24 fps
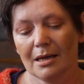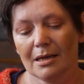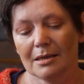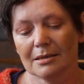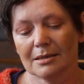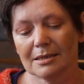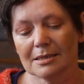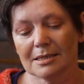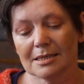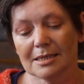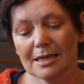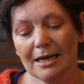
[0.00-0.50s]

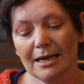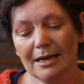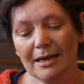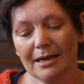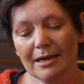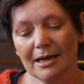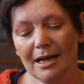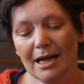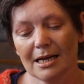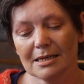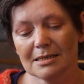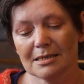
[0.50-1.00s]
The
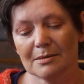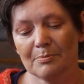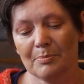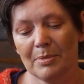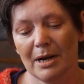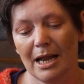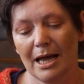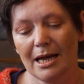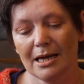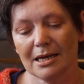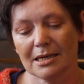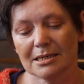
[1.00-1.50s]
ceiling has a
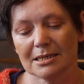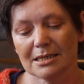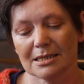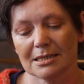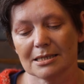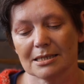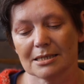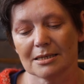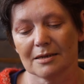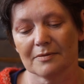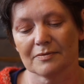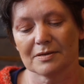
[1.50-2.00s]
black
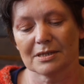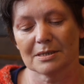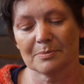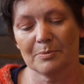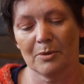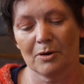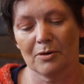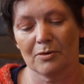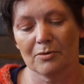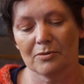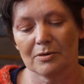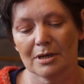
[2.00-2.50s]
disc of
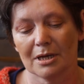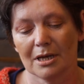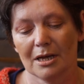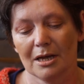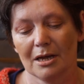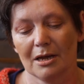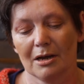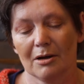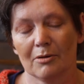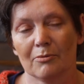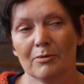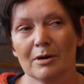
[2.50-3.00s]
smoke.
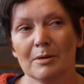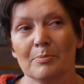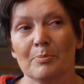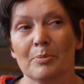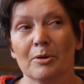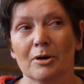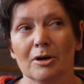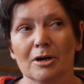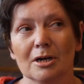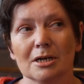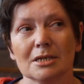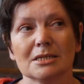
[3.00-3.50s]
We
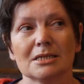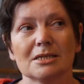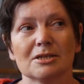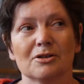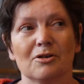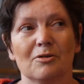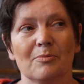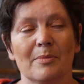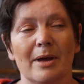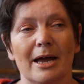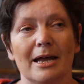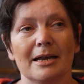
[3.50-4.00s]
burn
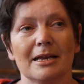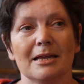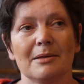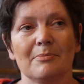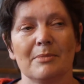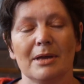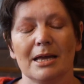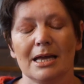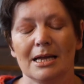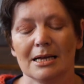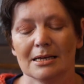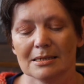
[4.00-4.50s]
so many
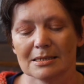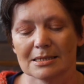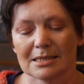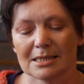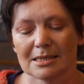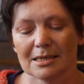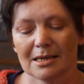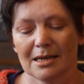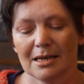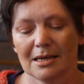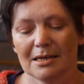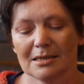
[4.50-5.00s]
meals,
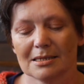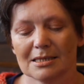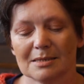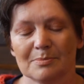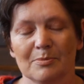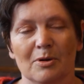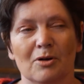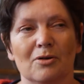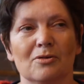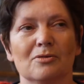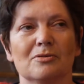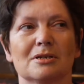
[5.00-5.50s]

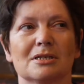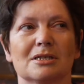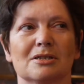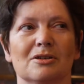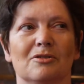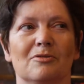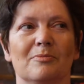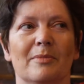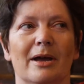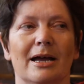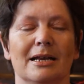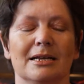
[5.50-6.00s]
smoke
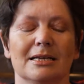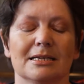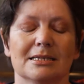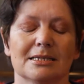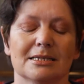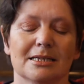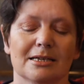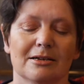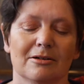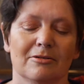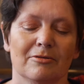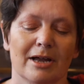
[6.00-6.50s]
so many
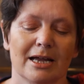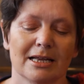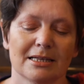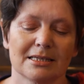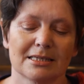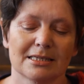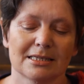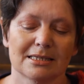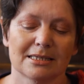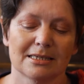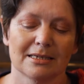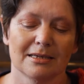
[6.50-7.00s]

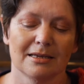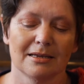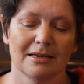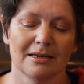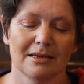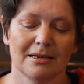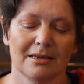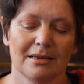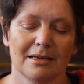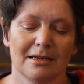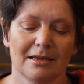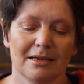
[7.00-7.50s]
cigarettes.
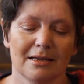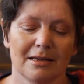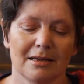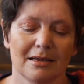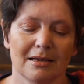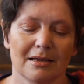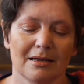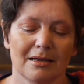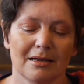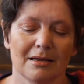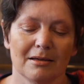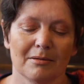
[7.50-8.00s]

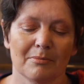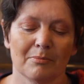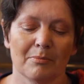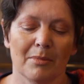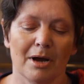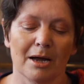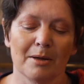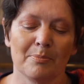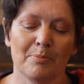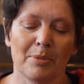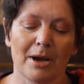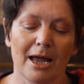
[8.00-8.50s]

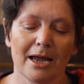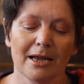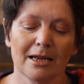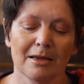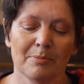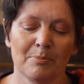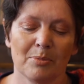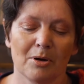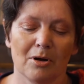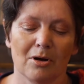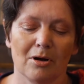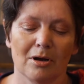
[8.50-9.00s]
My
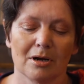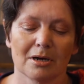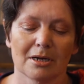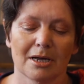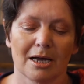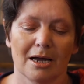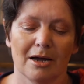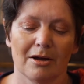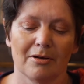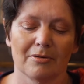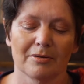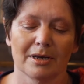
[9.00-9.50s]
black ball
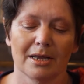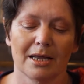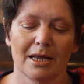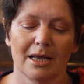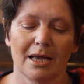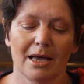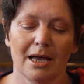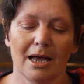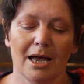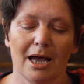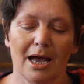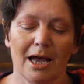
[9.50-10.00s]
gown
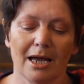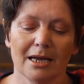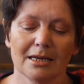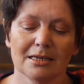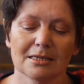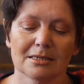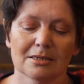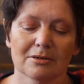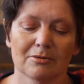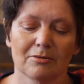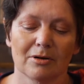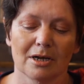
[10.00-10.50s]

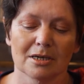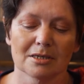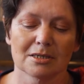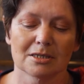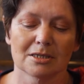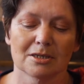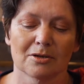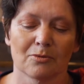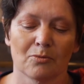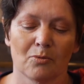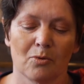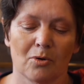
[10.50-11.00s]
hangs across
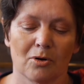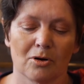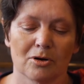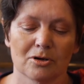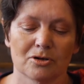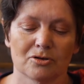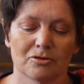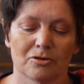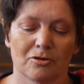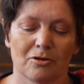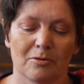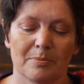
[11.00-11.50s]
the
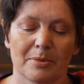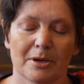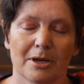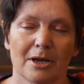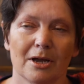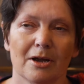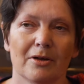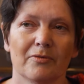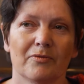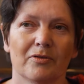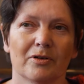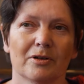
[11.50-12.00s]
wardrobe
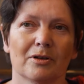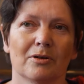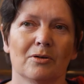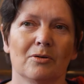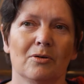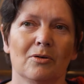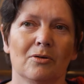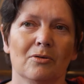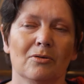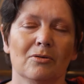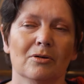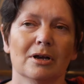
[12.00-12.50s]
for the
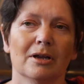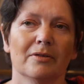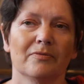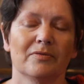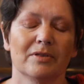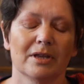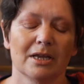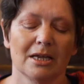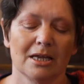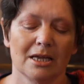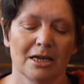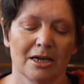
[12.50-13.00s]
whole of
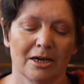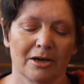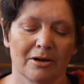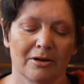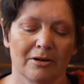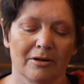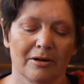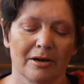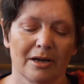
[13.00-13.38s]
the year